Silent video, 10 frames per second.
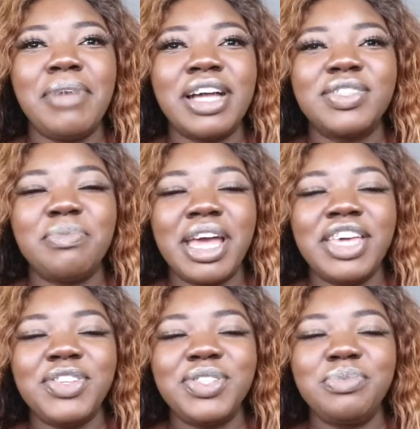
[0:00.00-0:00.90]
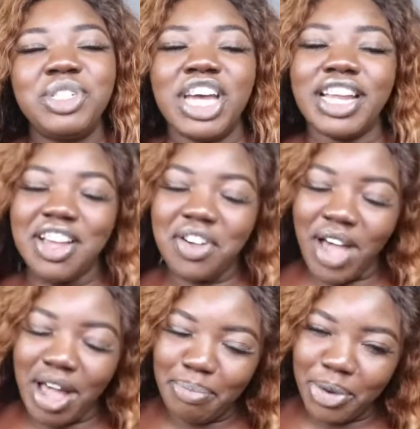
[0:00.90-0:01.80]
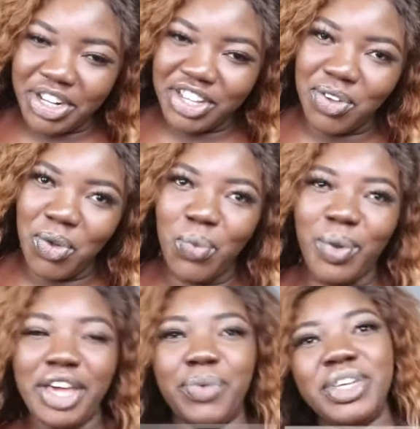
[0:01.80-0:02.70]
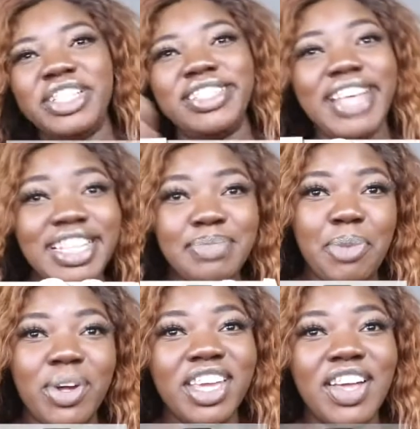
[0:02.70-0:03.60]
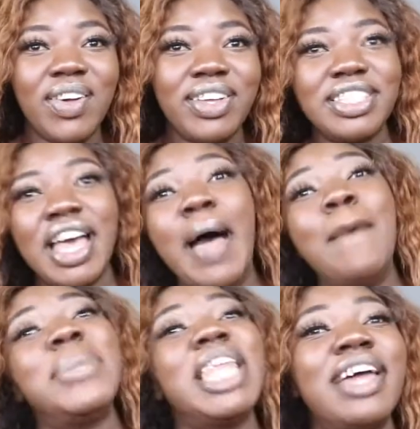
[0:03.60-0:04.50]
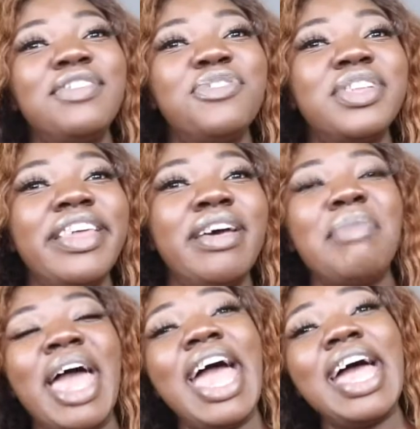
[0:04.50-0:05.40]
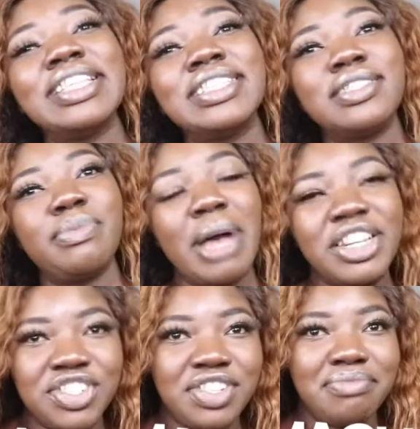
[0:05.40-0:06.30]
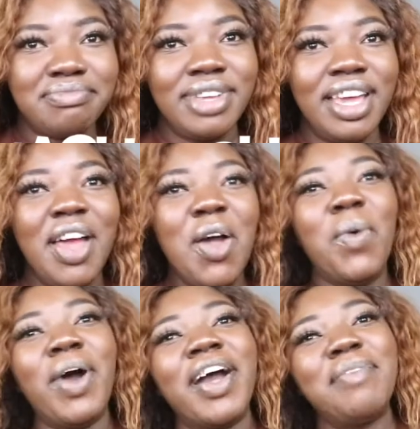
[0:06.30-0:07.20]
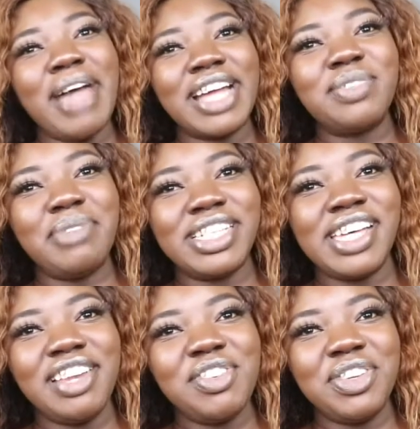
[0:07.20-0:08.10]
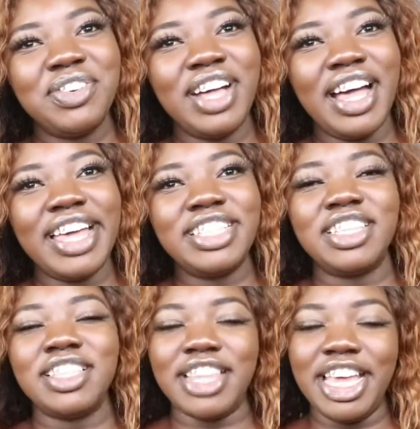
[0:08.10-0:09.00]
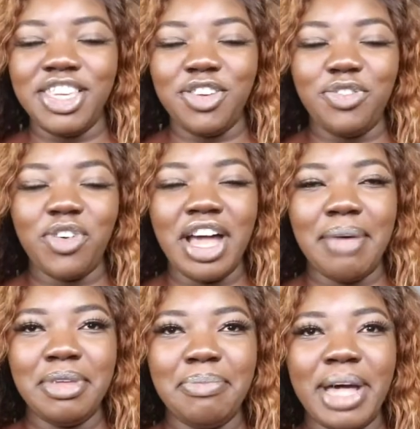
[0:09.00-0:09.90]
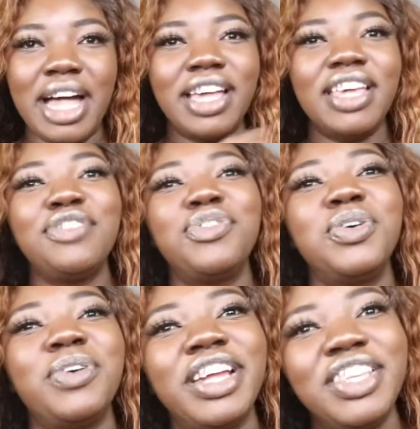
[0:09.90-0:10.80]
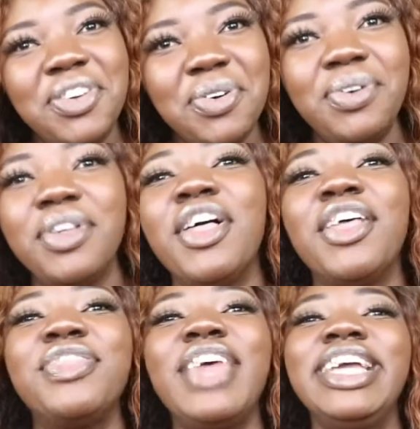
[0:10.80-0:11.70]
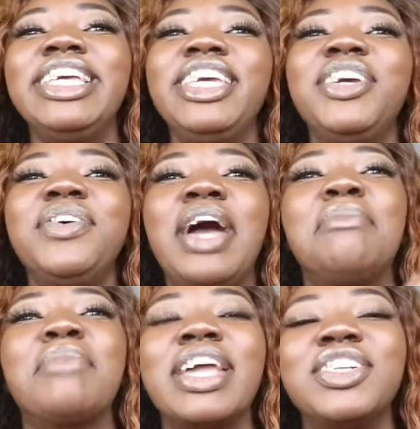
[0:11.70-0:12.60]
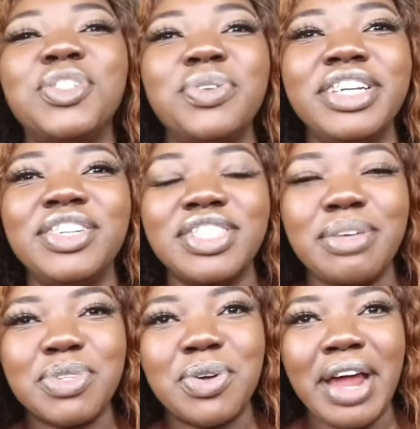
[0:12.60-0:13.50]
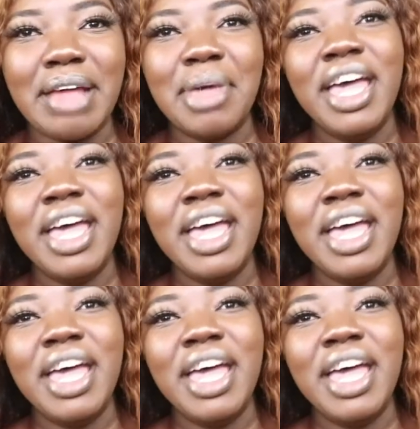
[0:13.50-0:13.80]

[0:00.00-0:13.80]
Back to my YouTube channel, Her Body Goal, where we set body goals, plan for them, and smash them. Welcome back to my channel, you guys. Thank you for coming back. If you are new, thank you, and make sure you subscribe.